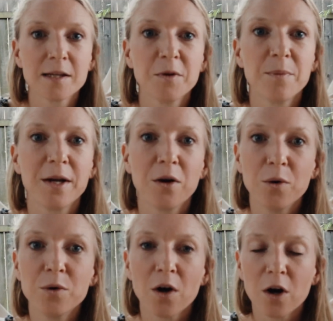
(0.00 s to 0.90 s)
some of my
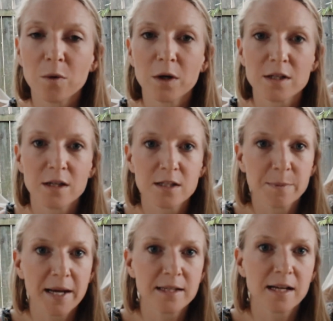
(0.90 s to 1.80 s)
own artwork to the
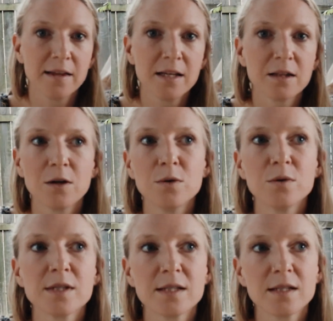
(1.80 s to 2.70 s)
space. I think those